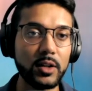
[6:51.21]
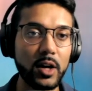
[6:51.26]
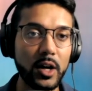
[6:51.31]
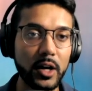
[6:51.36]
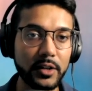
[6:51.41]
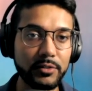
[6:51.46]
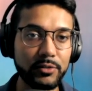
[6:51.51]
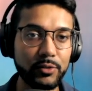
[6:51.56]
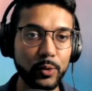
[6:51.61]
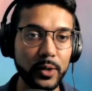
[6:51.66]

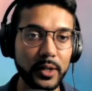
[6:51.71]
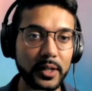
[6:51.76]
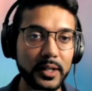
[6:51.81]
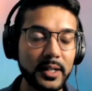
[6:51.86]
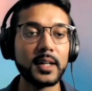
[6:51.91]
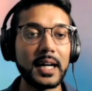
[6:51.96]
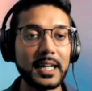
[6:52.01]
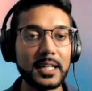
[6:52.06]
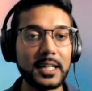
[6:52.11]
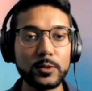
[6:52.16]
hard fork,
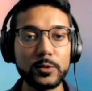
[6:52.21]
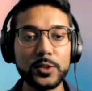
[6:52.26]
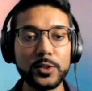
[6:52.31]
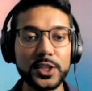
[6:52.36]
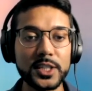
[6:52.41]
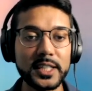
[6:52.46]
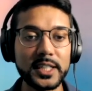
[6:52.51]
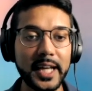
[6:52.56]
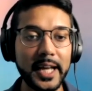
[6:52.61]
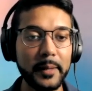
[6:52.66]

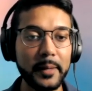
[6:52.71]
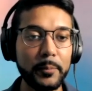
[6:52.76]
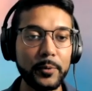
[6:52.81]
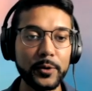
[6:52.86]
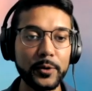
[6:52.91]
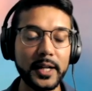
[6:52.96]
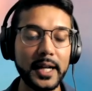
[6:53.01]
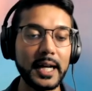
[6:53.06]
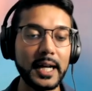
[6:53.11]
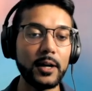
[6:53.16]
IOG had
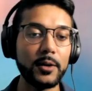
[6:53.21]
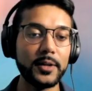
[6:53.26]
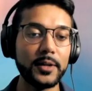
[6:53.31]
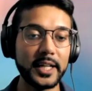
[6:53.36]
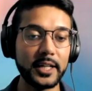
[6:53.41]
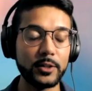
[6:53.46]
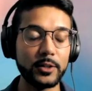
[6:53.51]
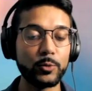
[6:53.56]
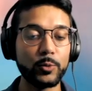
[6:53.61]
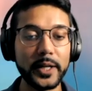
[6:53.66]
put out a
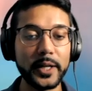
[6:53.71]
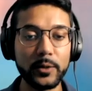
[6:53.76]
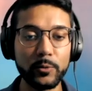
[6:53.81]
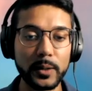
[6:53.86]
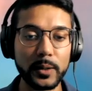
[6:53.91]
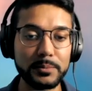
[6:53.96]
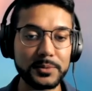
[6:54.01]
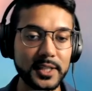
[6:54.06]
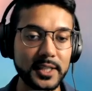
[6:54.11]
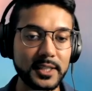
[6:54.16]
great
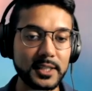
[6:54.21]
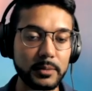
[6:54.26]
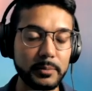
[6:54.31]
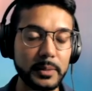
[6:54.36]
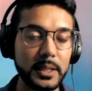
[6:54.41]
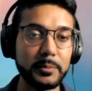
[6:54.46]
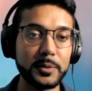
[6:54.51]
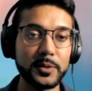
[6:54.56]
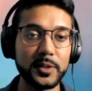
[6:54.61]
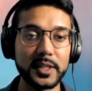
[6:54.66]
website to
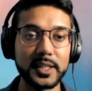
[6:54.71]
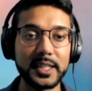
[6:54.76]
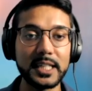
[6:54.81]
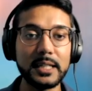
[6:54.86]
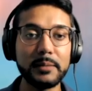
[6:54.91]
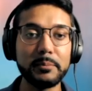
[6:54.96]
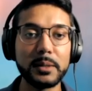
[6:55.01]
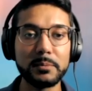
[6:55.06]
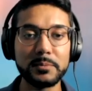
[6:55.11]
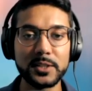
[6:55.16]
be able to
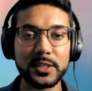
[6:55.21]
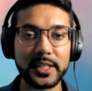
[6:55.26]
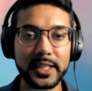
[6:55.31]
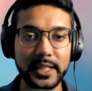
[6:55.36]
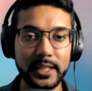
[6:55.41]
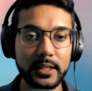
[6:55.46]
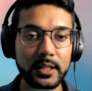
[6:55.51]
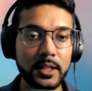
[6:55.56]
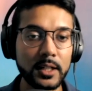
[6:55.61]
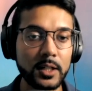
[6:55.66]
keep up to
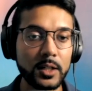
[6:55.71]
date